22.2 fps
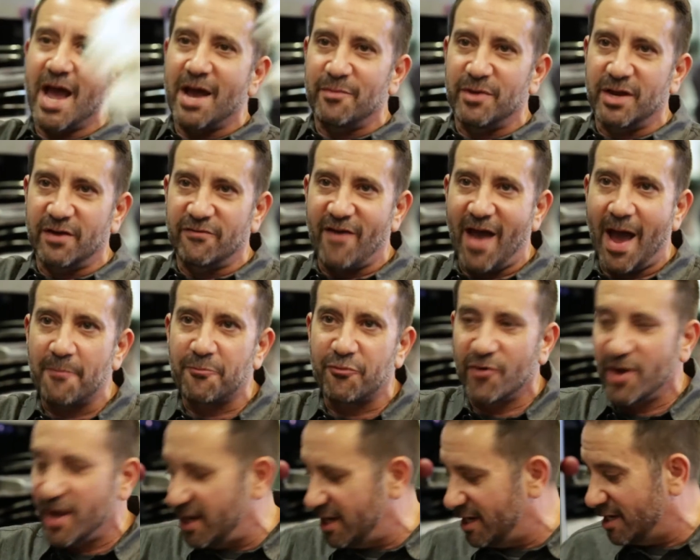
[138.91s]

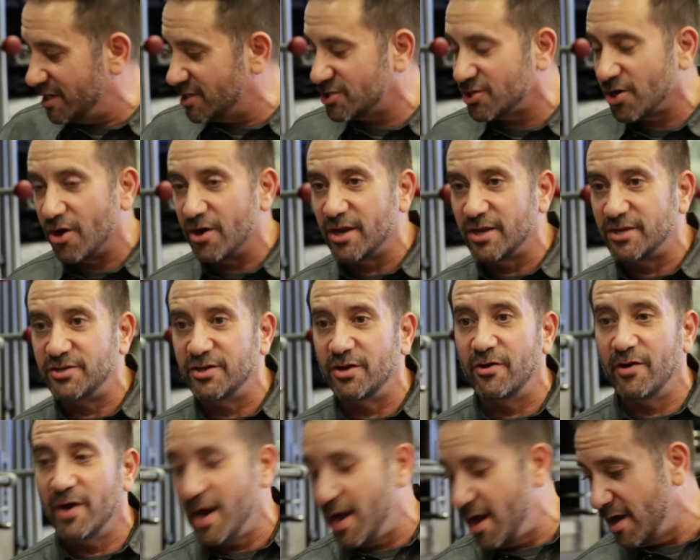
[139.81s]
evaporated. It started
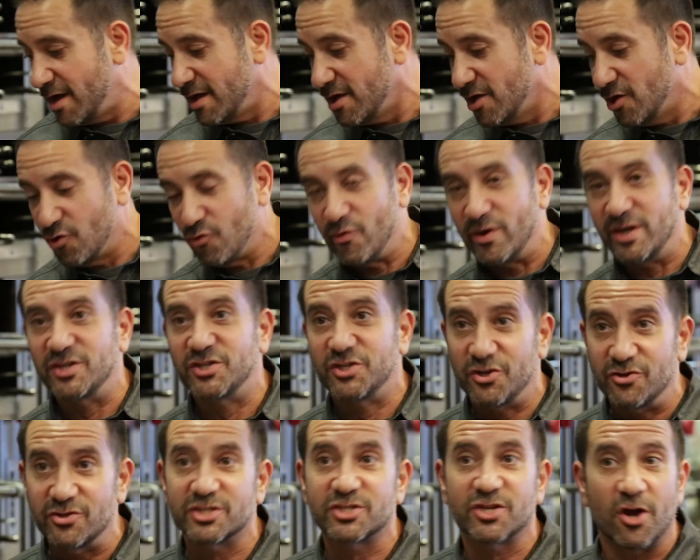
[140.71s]
to
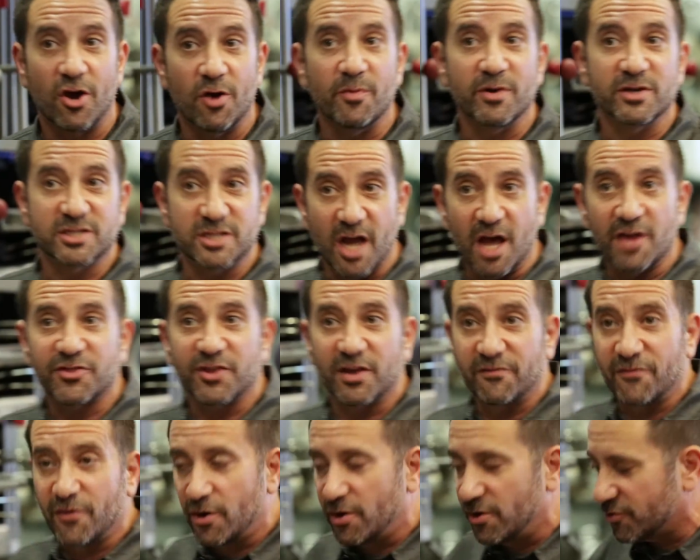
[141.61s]
reduce to almost nothing,
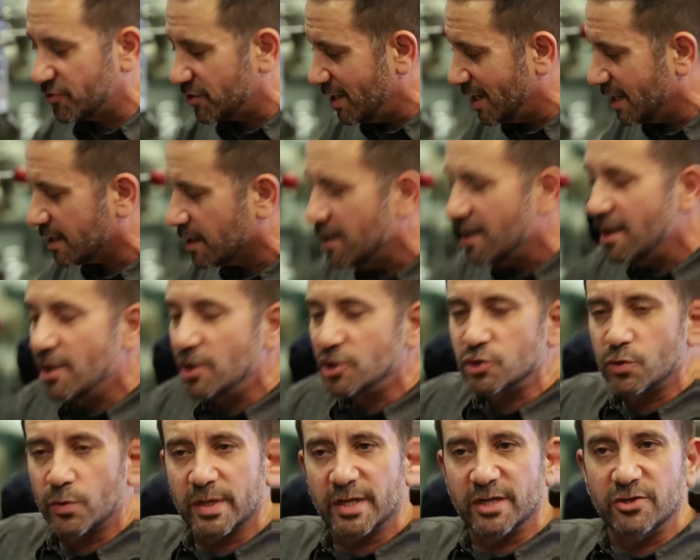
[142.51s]
very thick. So
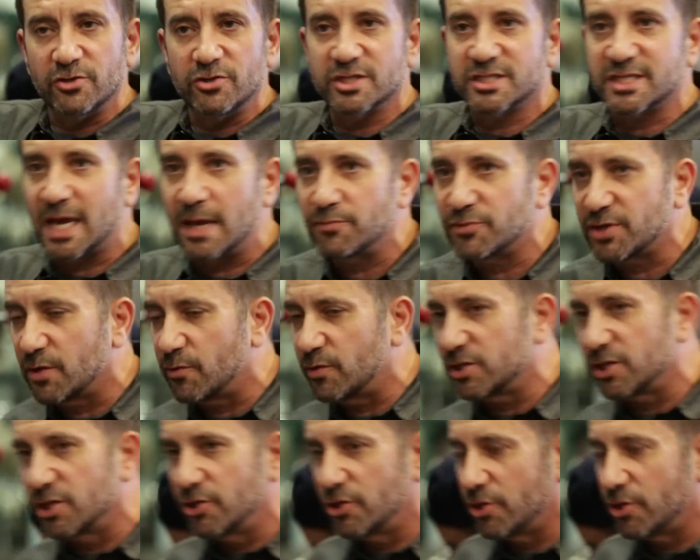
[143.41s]
we're gonna do the same thing with a little